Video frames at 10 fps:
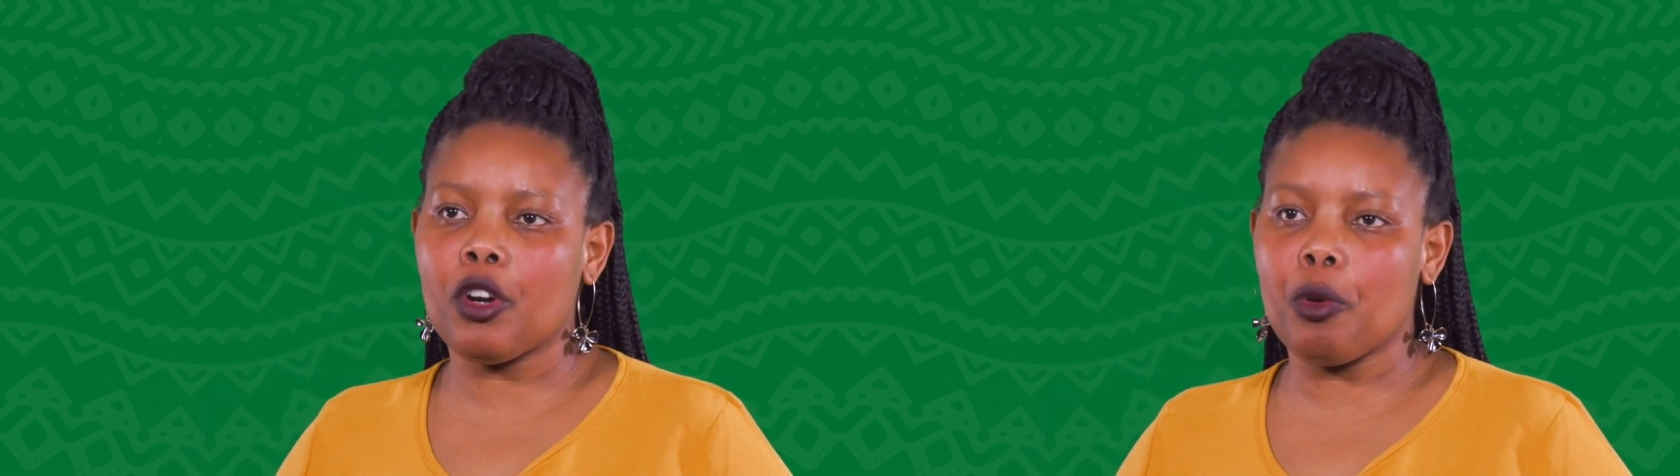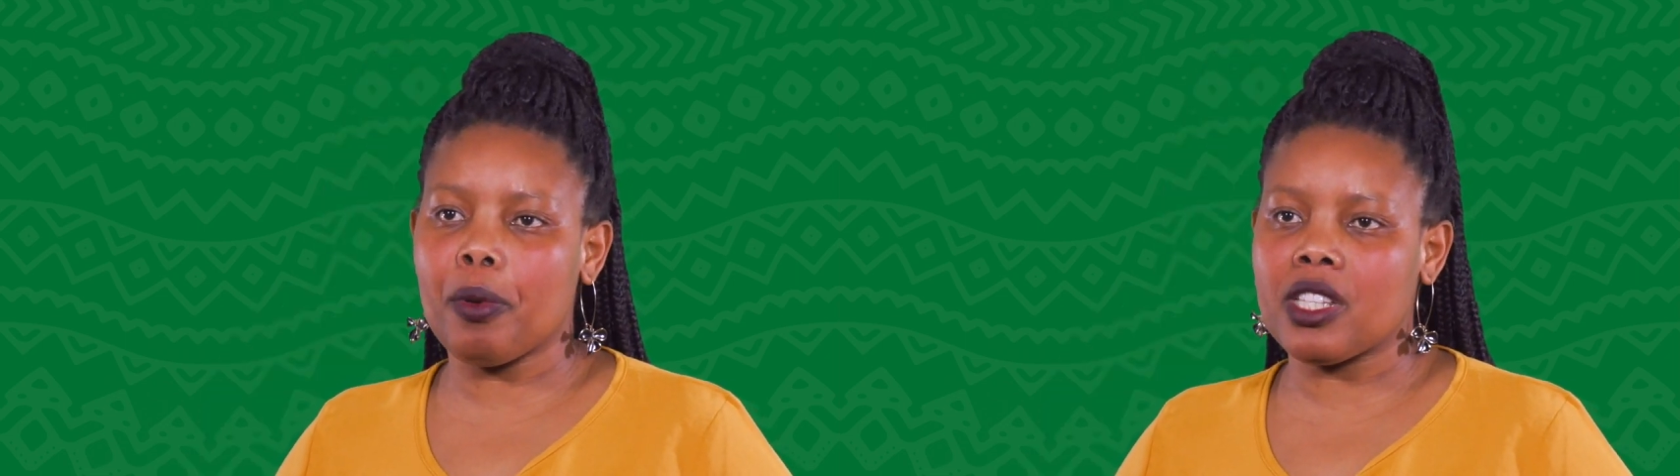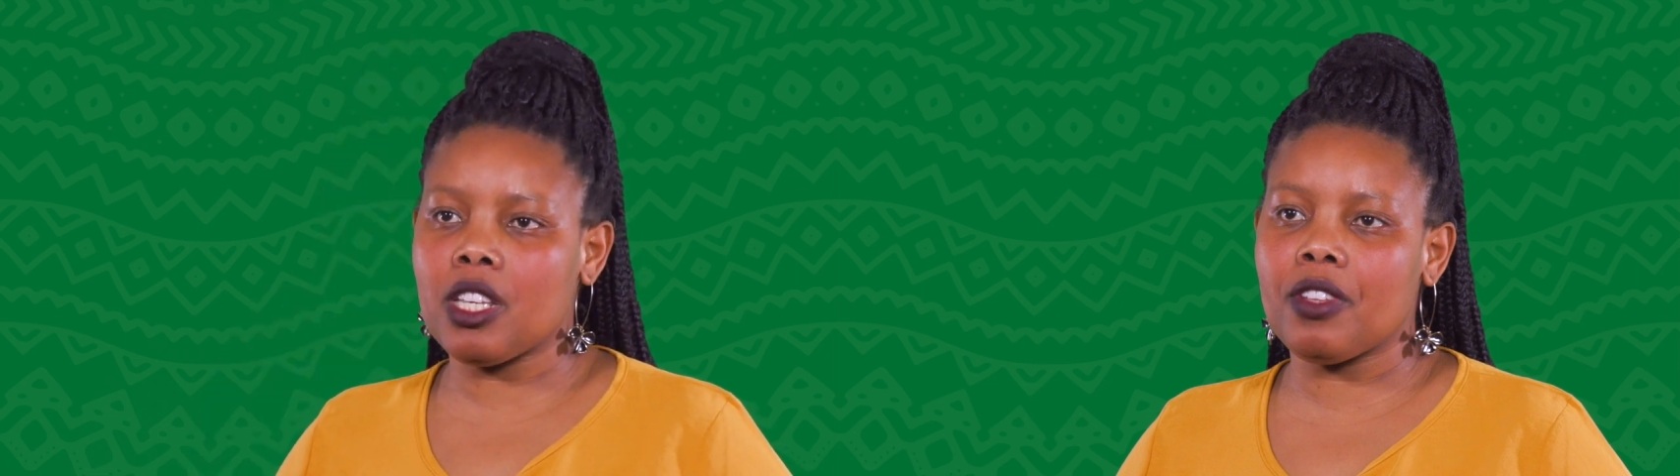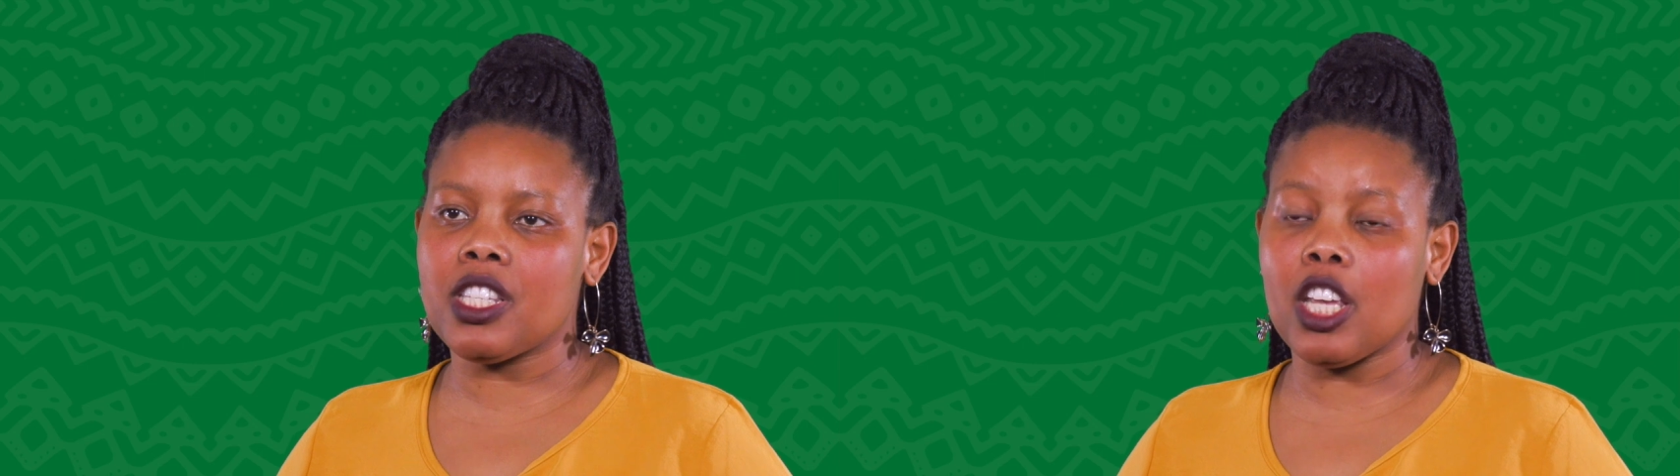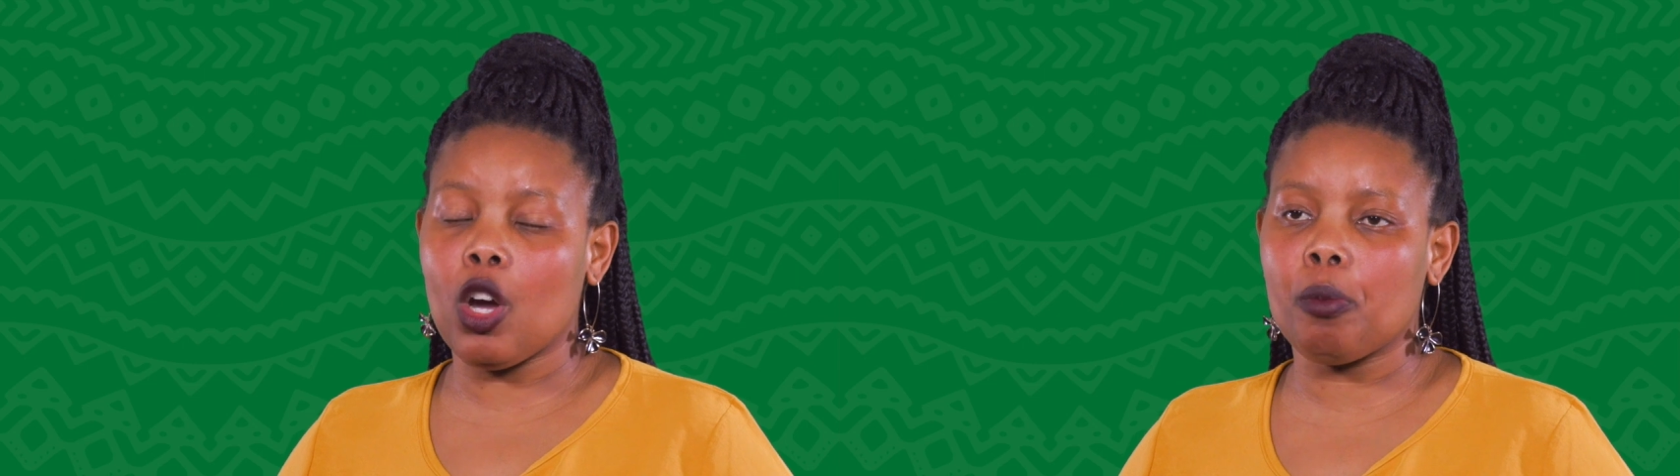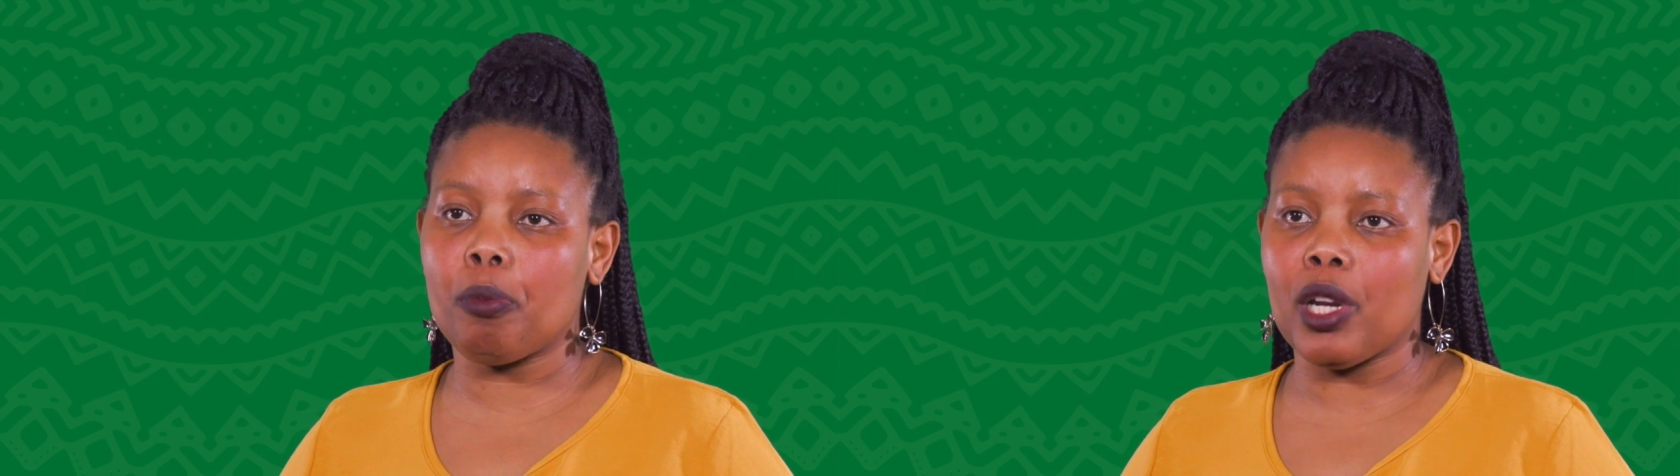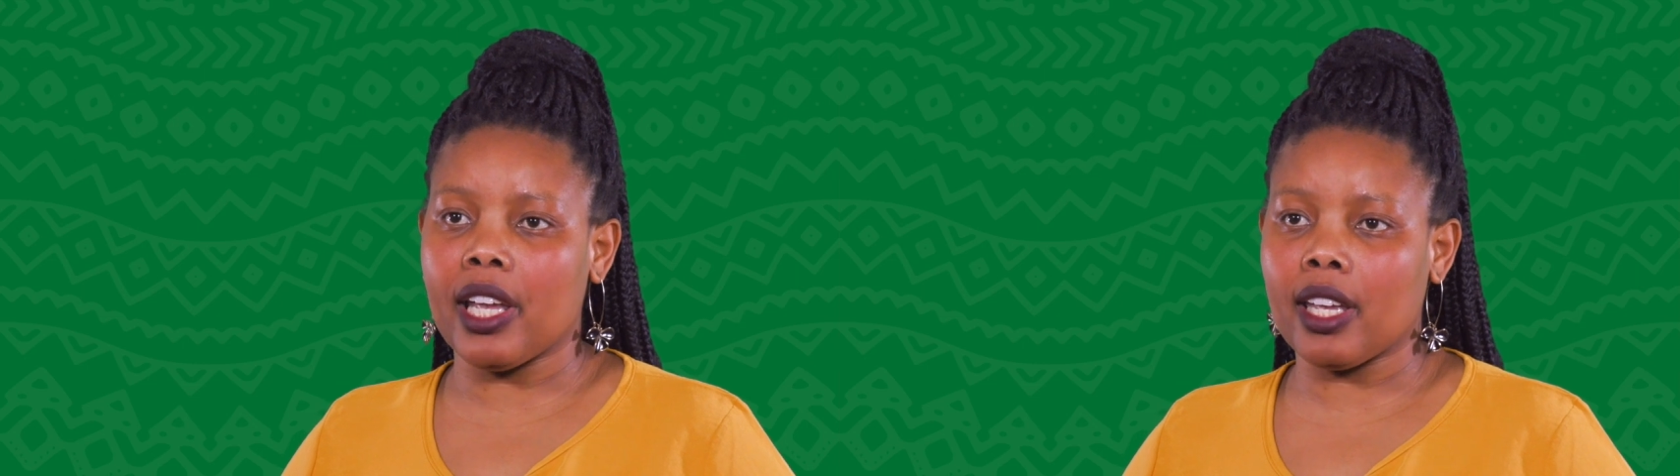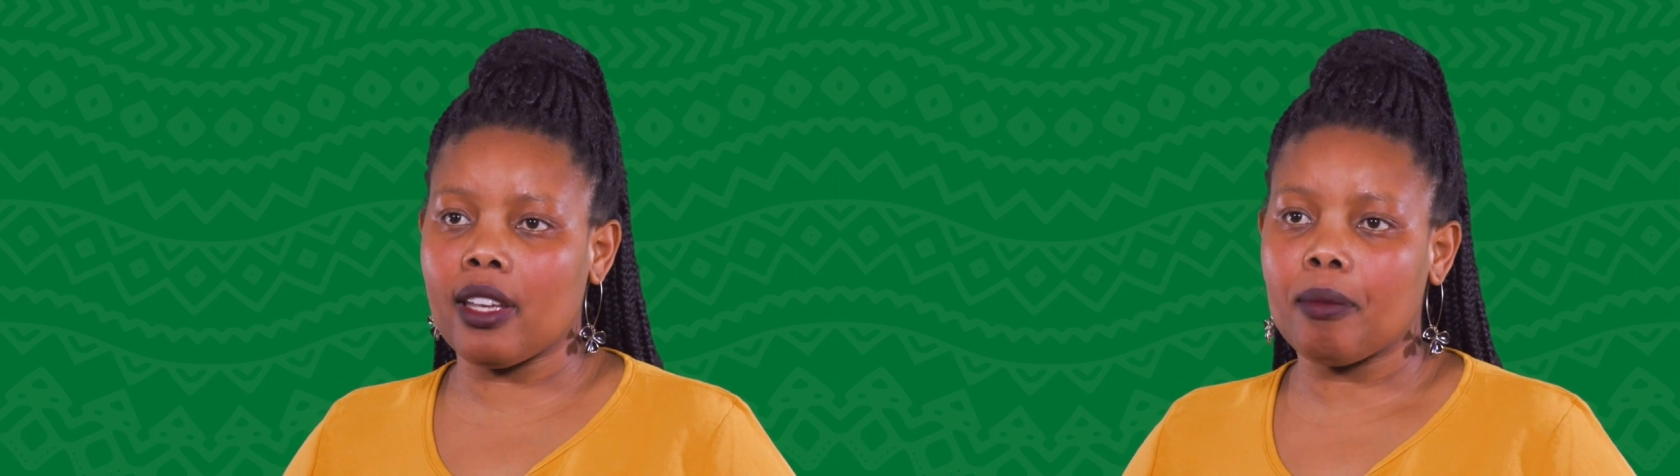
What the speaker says: group activity on bullying.